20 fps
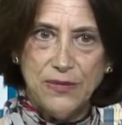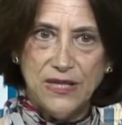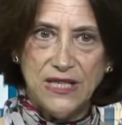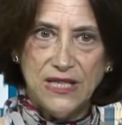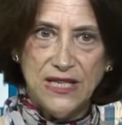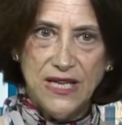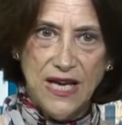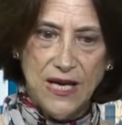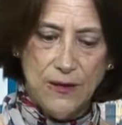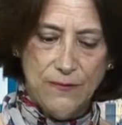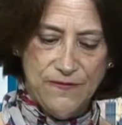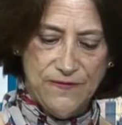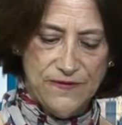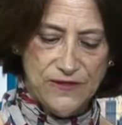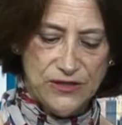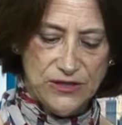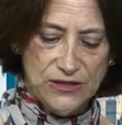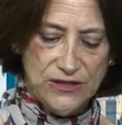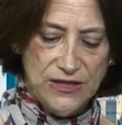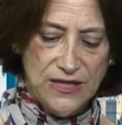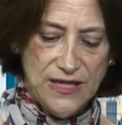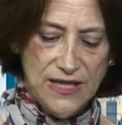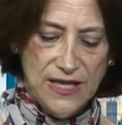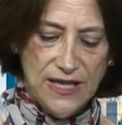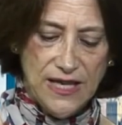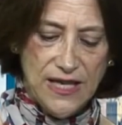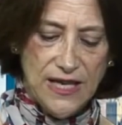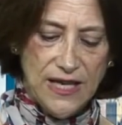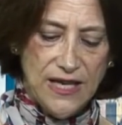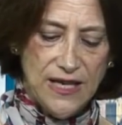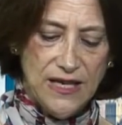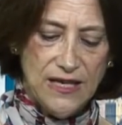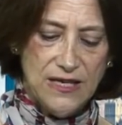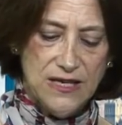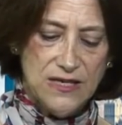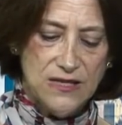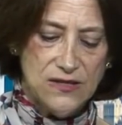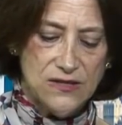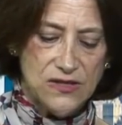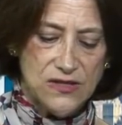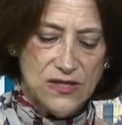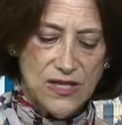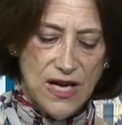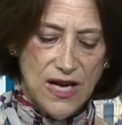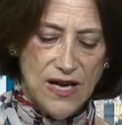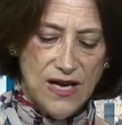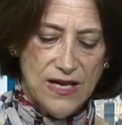be helpful is